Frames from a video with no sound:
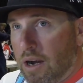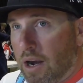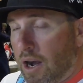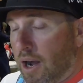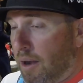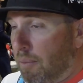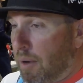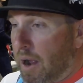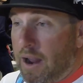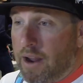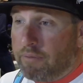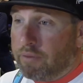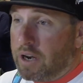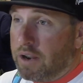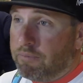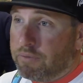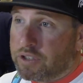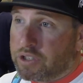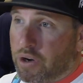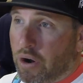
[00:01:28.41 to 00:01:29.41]
I haven't
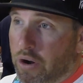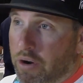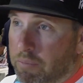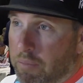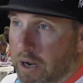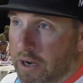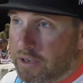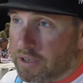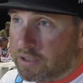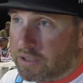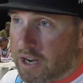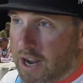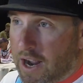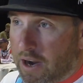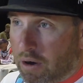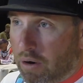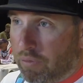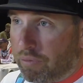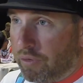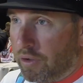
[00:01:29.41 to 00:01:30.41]
even started my
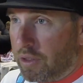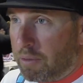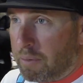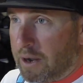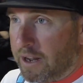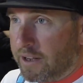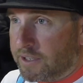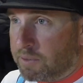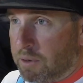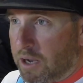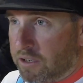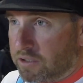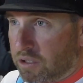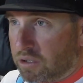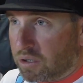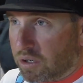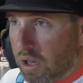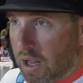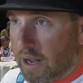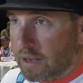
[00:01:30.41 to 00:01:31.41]
tackle for the Bassmaster
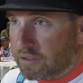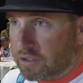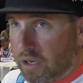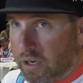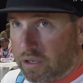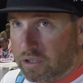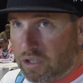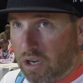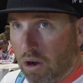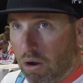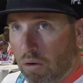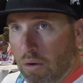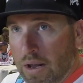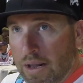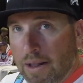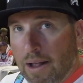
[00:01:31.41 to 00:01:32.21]
Classic. So